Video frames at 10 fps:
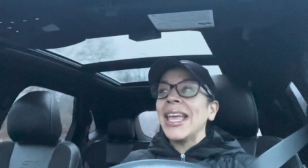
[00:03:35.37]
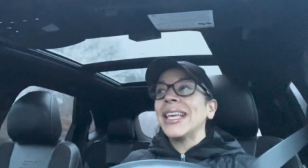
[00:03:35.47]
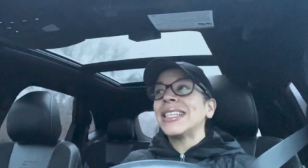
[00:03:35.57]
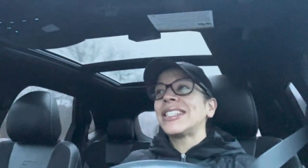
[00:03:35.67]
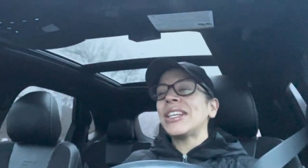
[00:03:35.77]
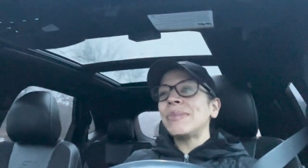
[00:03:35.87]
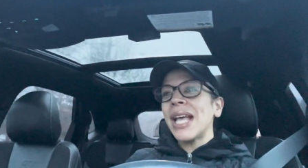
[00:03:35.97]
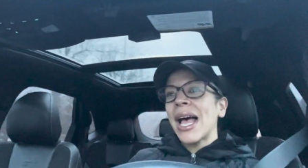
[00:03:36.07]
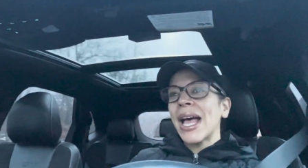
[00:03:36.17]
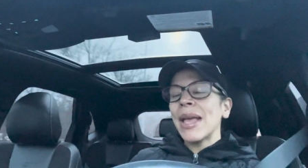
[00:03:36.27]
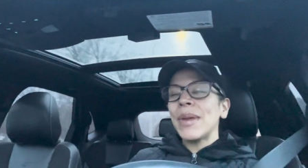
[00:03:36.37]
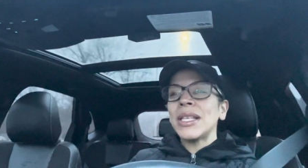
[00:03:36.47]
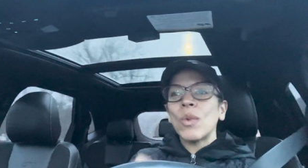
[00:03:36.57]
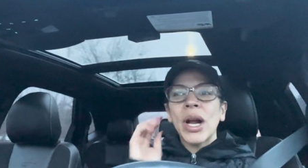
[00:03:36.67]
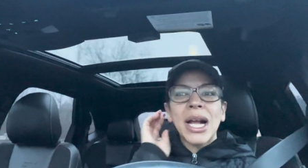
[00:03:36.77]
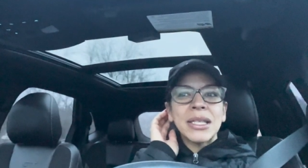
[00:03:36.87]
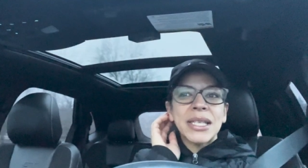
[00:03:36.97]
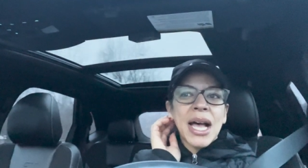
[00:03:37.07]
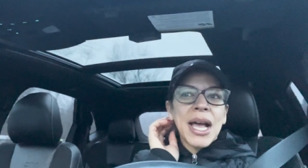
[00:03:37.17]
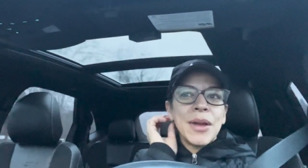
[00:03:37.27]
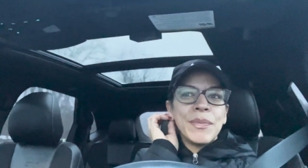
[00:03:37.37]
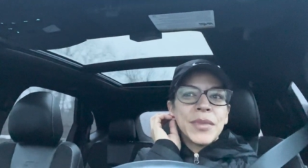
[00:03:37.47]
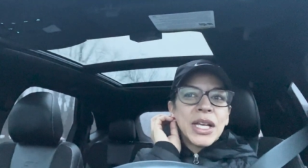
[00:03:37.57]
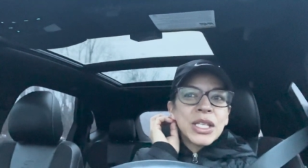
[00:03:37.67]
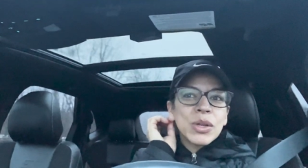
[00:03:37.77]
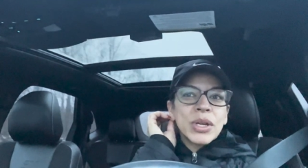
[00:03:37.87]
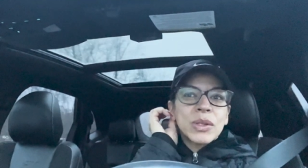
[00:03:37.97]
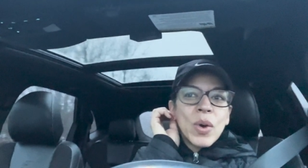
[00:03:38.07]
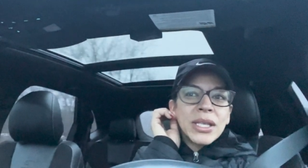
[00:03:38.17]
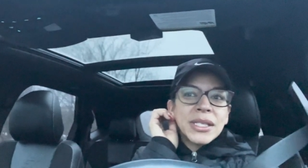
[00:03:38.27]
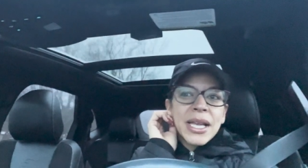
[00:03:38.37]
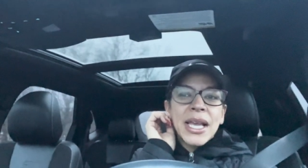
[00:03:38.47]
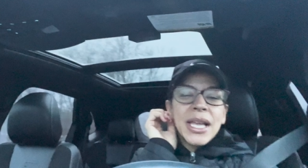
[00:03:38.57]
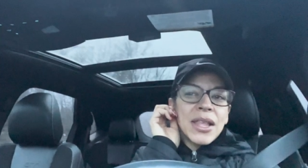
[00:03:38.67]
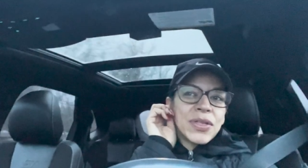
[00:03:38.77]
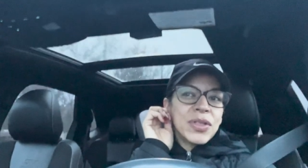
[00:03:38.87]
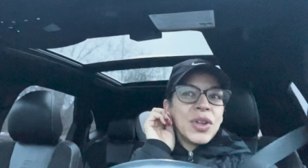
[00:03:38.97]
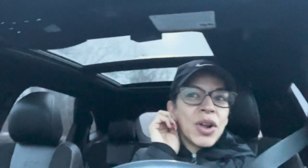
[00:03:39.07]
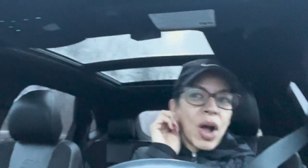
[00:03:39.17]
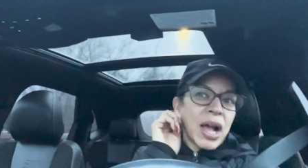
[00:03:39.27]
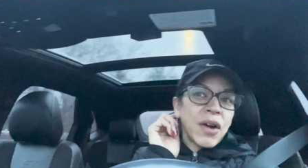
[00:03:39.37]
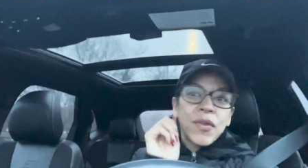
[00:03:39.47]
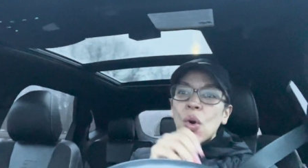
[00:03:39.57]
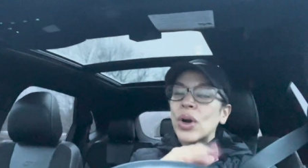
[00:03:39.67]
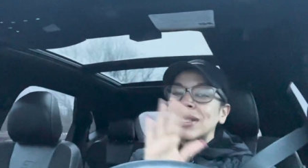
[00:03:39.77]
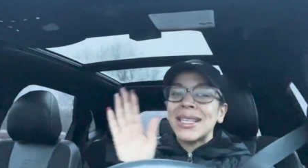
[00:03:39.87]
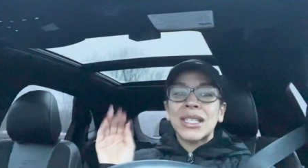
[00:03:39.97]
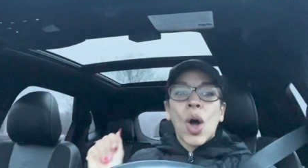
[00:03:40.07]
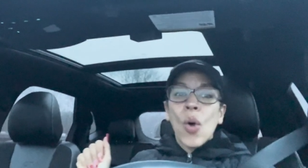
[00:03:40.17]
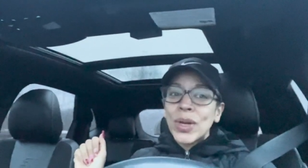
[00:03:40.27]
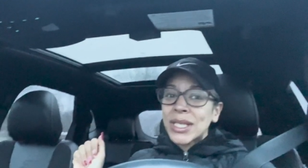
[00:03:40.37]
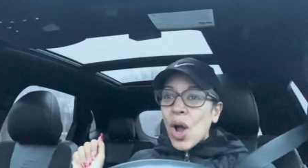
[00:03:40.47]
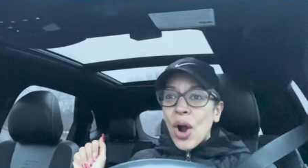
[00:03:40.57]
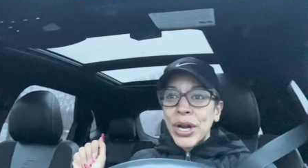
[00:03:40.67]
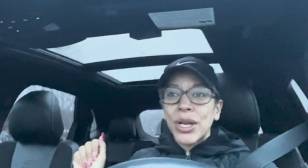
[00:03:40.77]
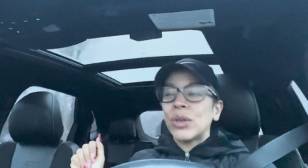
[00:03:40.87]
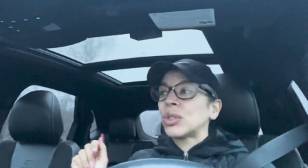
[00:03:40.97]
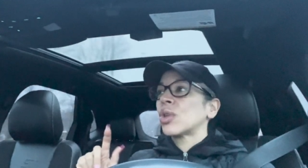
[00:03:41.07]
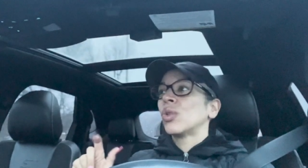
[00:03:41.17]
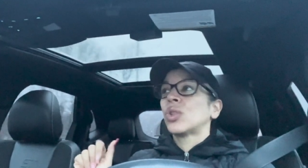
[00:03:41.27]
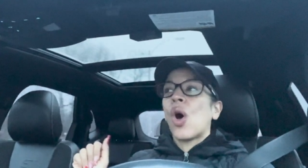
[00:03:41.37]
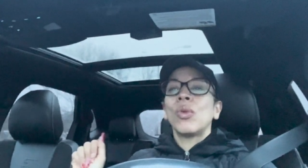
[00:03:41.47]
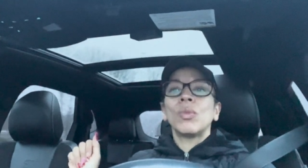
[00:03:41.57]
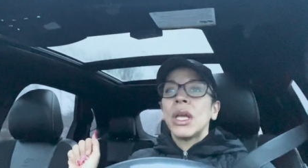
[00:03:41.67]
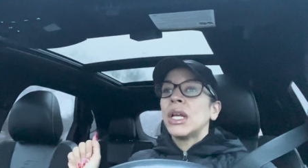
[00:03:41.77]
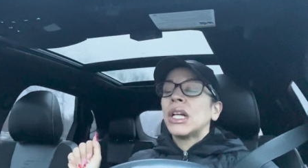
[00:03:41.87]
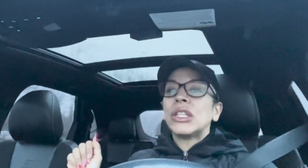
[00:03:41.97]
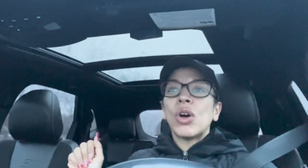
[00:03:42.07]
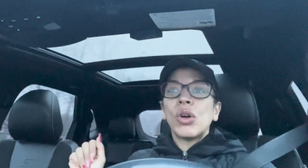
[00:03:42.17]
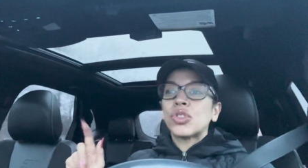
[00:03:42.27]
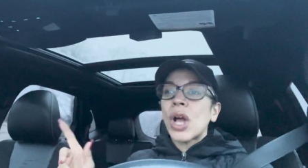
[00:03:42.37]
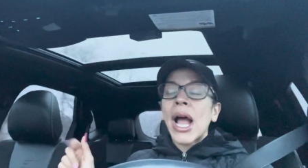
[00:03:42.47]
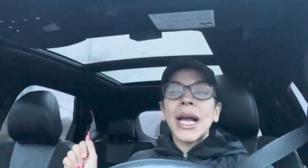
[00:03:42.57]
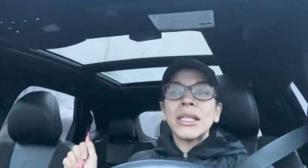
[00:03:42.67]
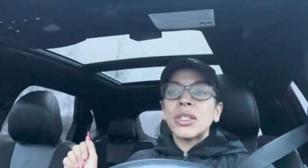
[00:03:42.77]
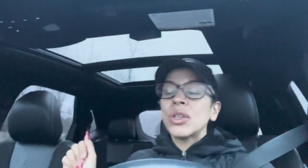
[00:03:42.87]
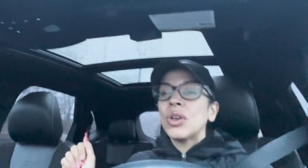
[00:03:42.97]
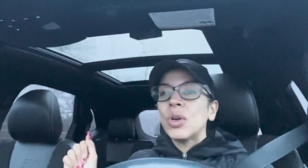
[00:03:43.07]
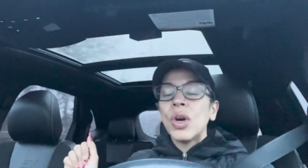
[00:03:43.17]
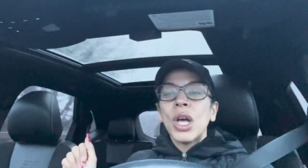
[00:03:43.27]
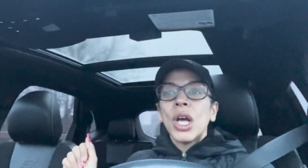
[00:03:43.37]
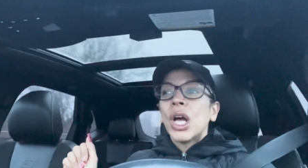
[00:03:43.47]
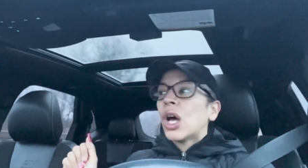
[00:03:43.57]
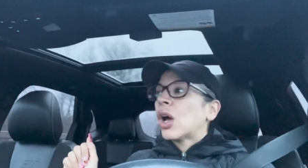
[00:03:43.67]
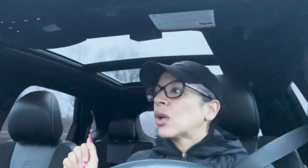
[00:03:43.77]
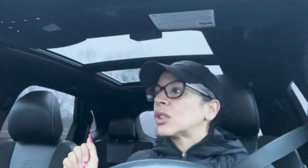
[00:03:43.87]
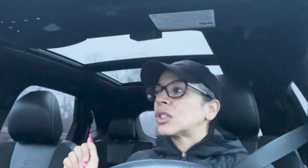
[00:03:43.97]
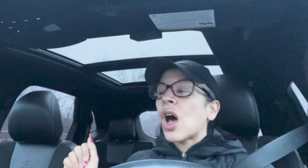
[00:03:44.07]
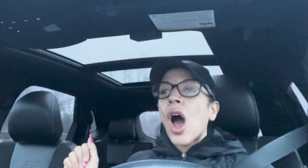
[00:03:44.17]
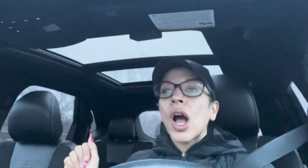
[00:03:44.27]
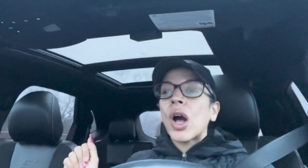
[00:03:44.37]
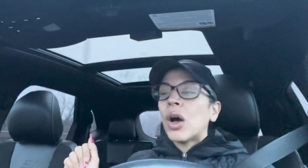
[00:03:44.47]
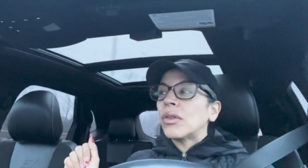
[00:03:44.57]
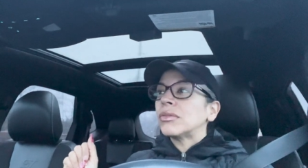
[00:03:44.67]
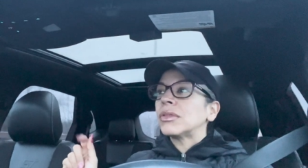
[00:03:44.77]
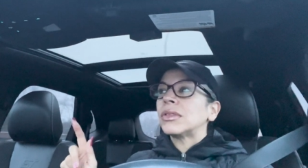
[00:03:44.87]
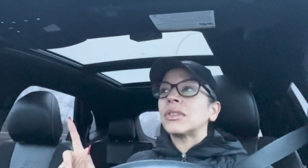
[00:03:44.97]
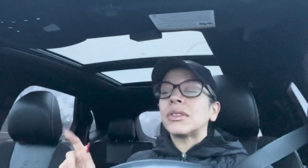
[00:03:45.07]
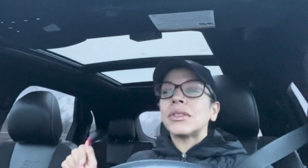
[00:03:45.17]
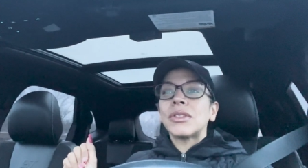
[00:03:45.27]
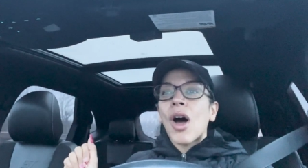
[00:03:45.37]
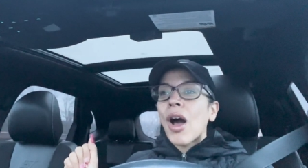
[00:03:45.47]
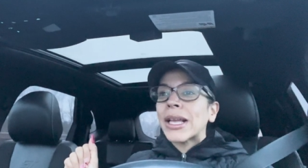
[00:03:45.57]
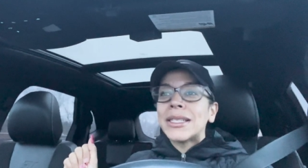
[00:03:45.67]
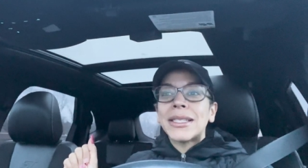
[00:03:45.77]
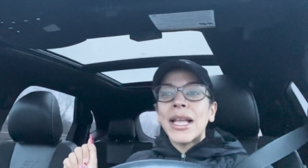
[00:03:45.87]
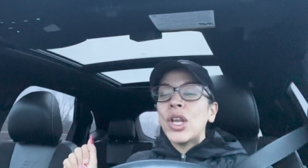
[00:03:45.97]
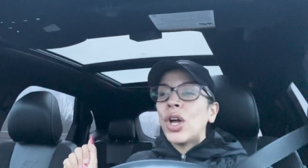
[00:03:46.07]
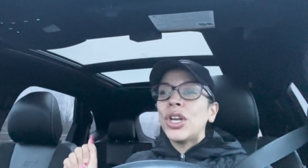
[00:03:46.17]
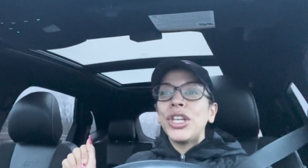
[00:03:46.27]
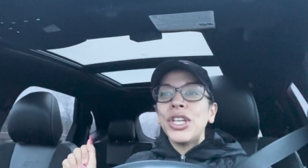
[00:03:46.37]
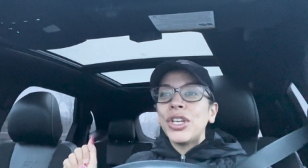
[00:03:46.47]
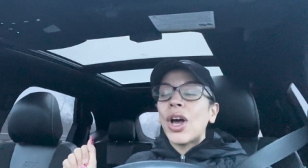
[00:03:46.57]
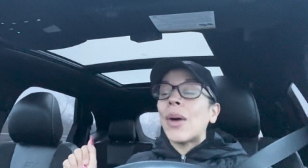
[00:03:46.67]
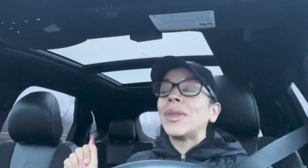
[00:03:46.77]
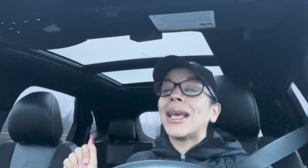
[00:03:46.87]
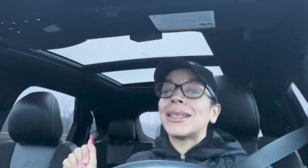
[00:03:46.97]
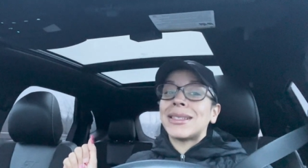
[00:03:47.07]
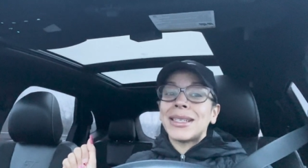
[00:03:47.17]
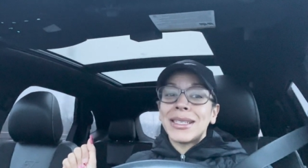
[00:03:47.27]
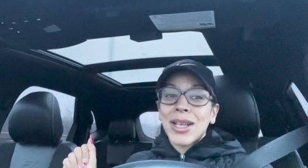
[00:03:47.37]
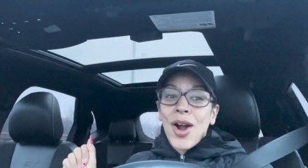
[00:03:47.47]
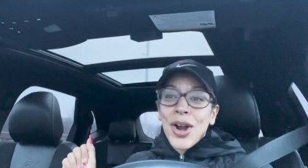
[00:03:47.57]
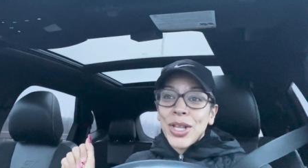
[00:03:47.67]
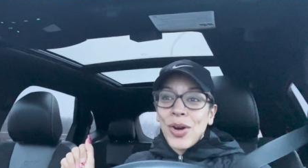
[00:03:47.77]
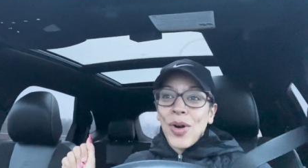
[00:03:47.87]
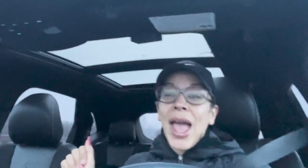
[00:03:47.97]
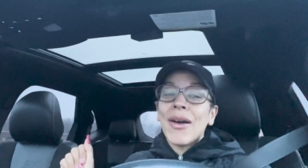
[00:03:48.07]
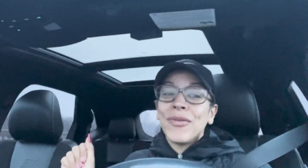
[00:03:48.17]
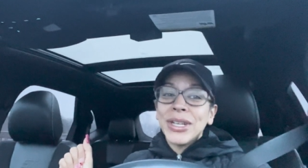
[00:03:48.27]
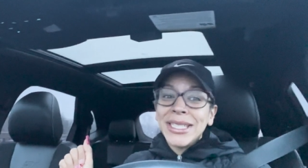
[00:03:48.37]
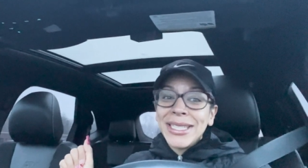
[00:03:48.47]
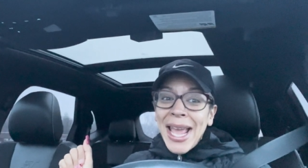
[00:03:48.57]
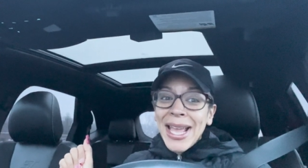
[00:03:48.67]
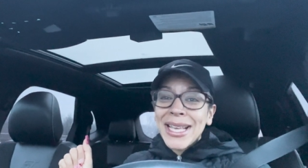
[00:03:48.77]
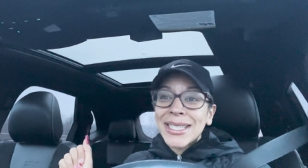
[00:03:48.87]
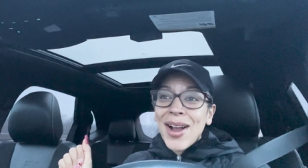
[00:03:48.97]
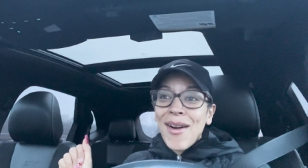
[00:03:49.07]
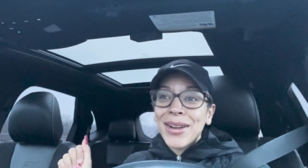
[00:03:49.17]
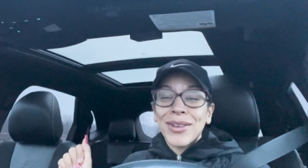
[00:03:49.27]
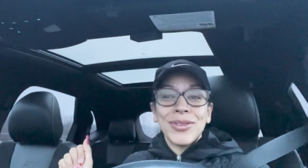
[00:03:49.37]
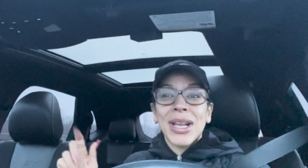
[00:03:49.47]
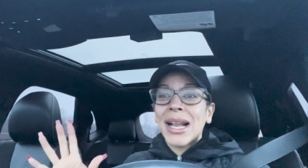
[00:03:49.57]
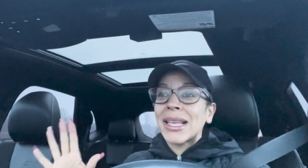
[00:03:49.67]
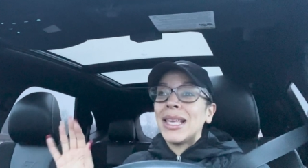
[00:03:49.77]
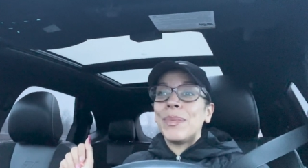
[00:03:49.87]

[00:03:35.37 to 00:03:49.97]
it is gym time. It's workout time. So it's Wednesday. And you know, of course, it's always cardio. So don't don't try to talk talk and say no no no no um, yes it is cardio every day is cardio you got to keep